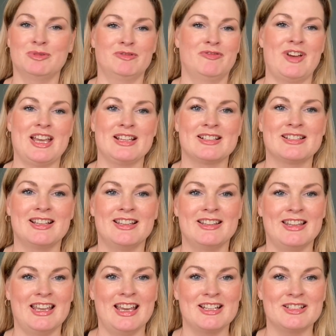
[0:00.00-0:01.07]
face at
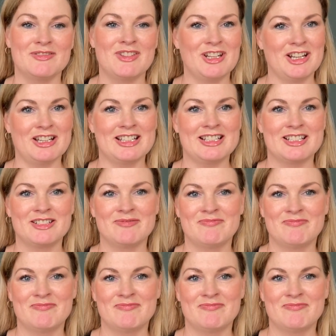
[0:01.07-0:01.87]
the end of the night.